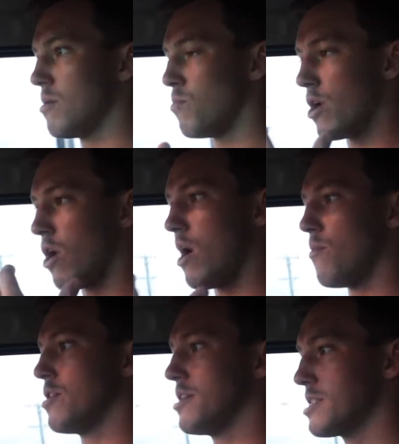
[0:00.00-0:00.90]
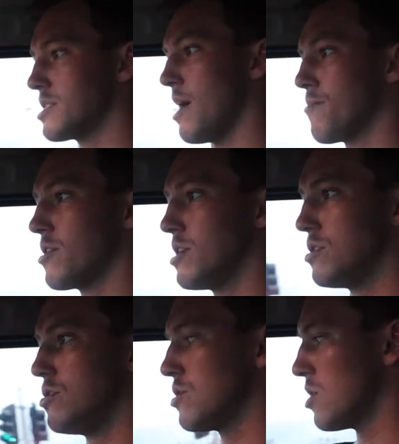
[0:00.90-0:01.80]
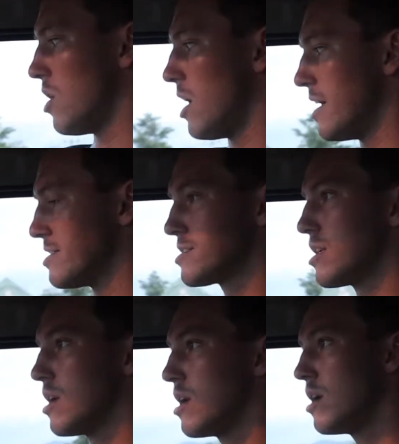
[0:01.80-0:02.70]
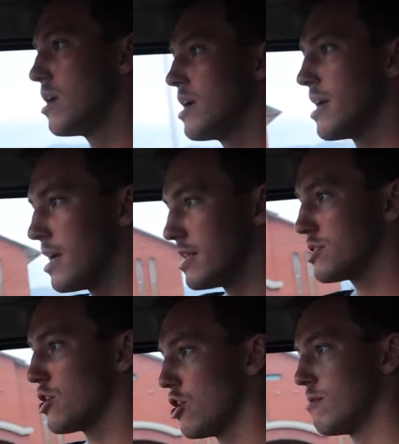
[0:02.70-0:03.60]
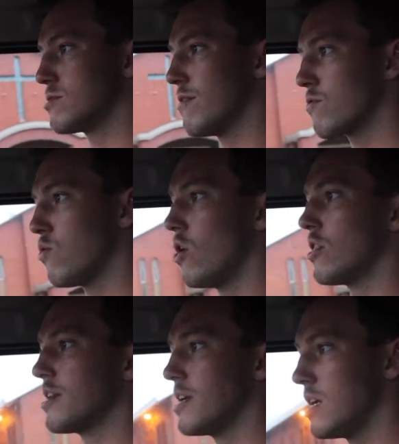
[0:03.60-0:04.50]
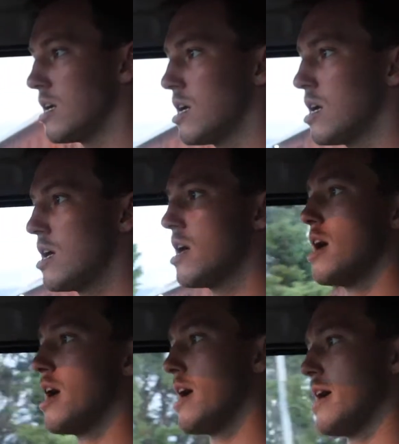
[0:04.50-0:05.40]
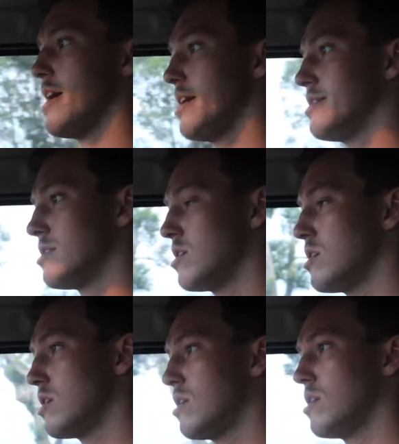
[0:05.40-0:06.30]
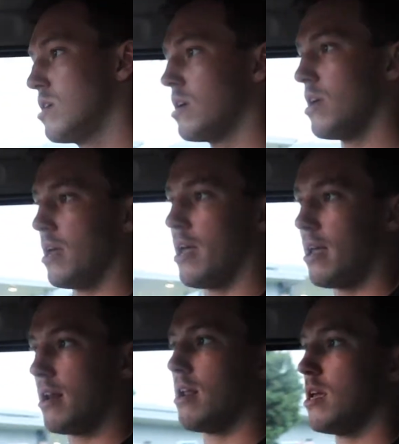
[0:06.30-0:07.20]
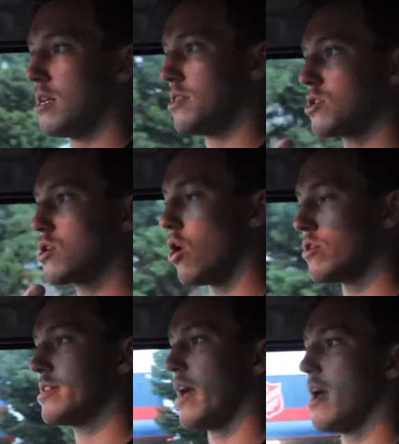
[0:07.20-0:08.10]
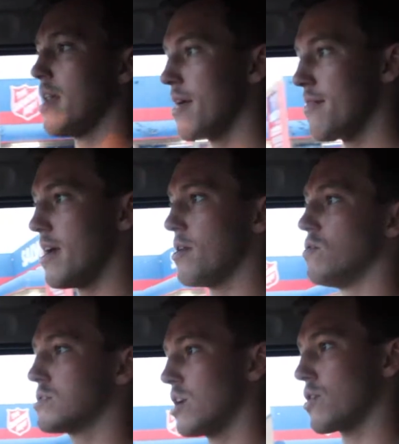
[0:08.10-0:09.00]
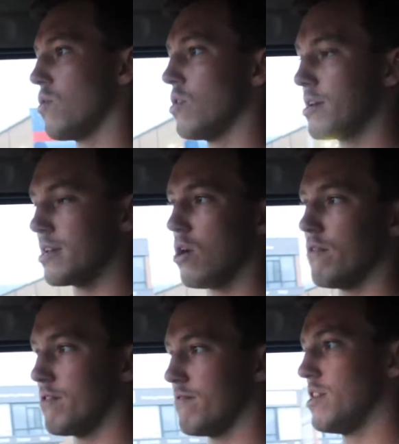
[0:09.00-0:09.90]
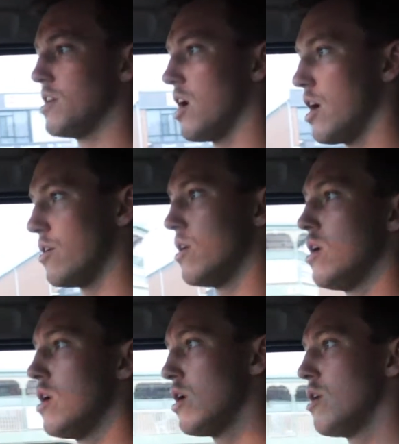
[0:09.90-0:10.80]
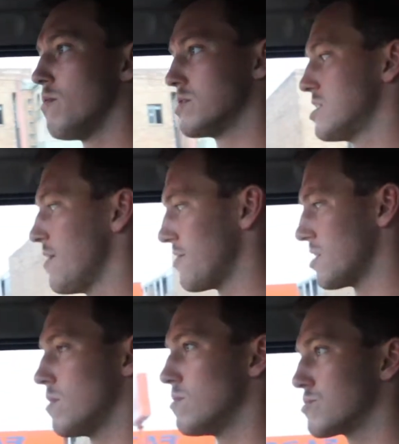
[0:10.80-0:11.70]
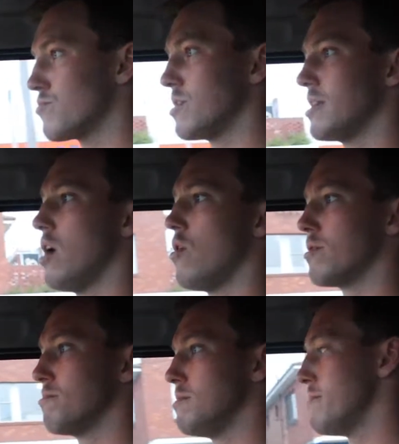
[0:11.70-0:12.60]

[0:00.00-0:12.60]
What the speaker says: what I wanted to start bringing you guys in terms of quality and in content, and then also quality of the video, was something that was really holding me